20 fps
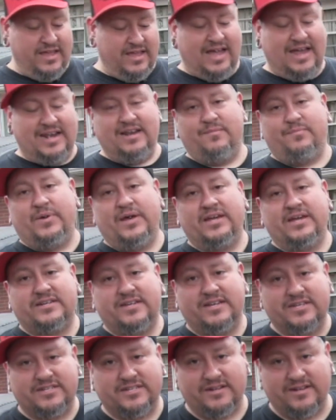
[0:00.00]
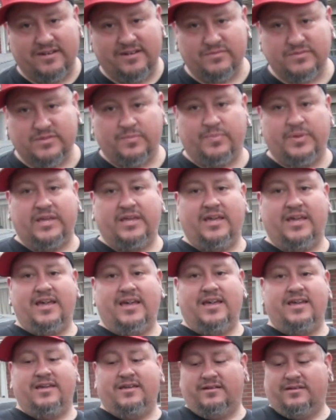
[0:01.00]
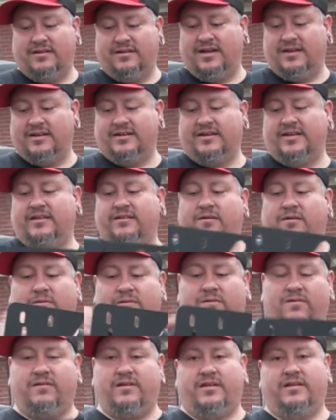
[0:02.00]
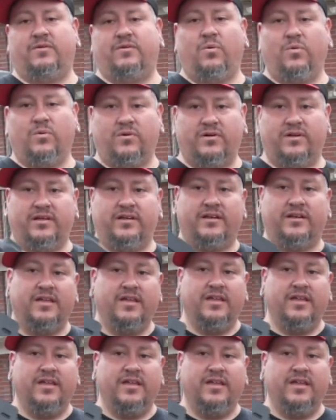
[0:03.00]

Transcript: I didn't pay attention that it was a PA, not a DR, and ordered it.